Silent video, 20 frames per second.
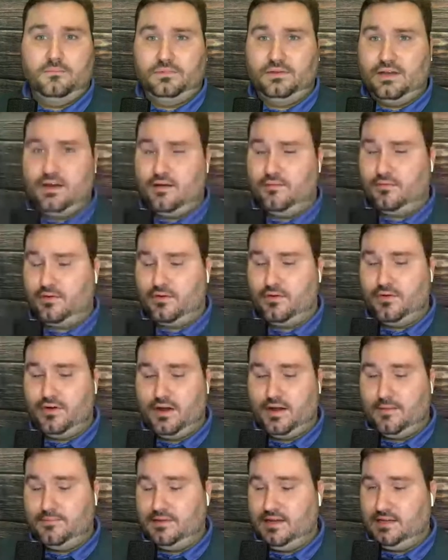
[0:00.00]
Plenty of
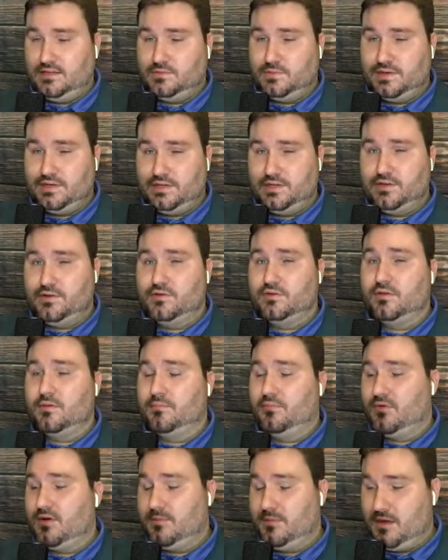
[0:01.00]
recruiting updates we do.
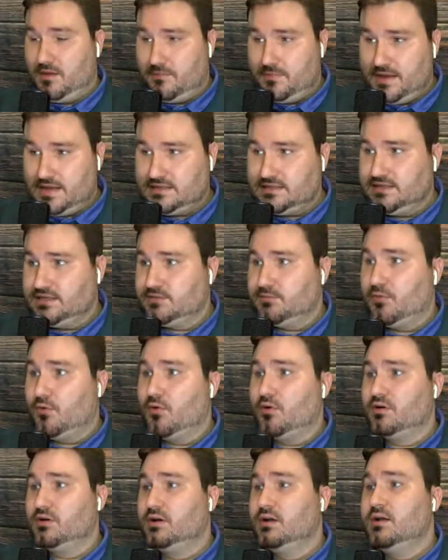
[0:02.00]
The premium message
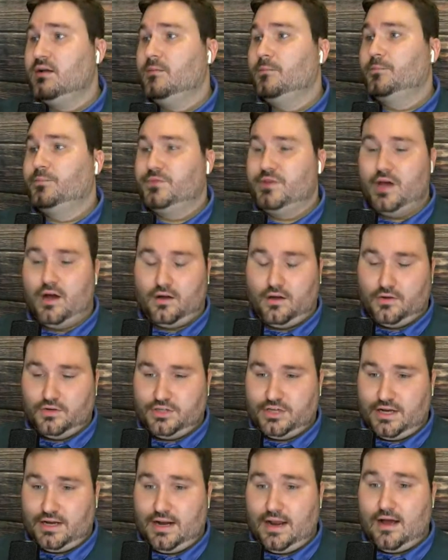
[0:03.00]
board. Y'all go
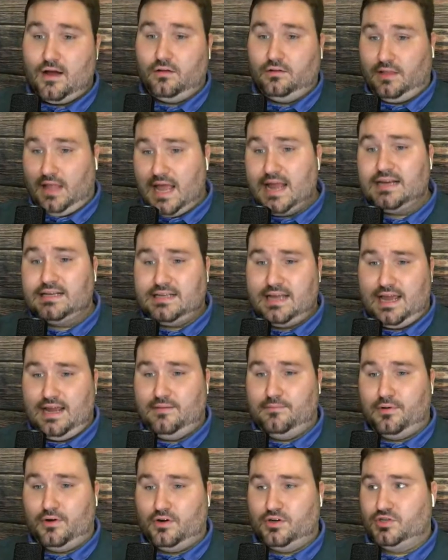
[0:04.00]
check it out, like
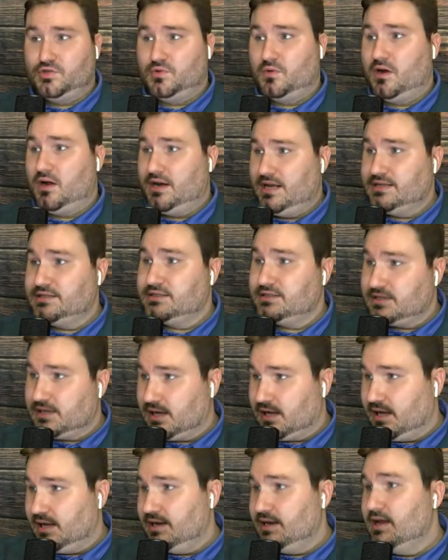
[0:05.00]
Dane Bergeron has
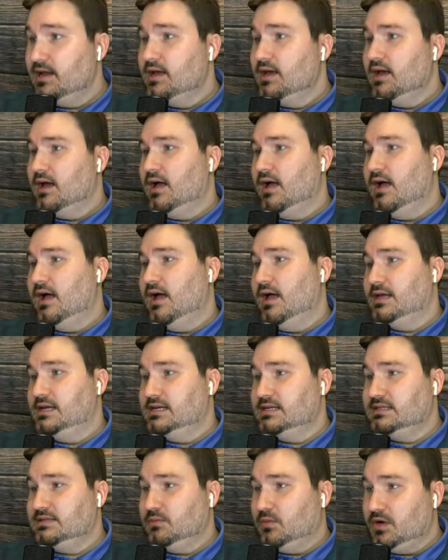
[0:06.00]
done.
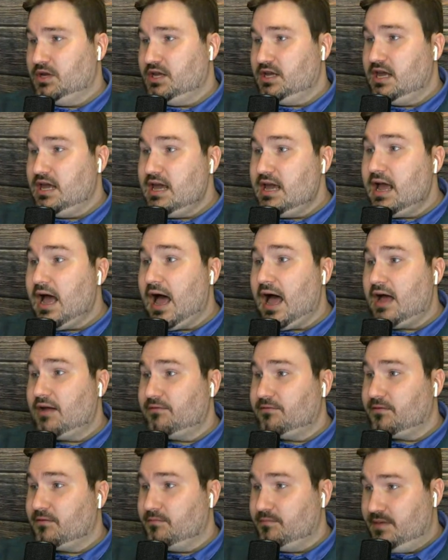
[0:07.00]
Because what he
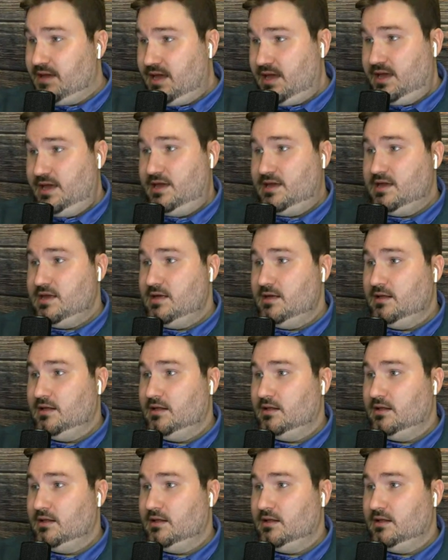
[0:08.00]
got from me,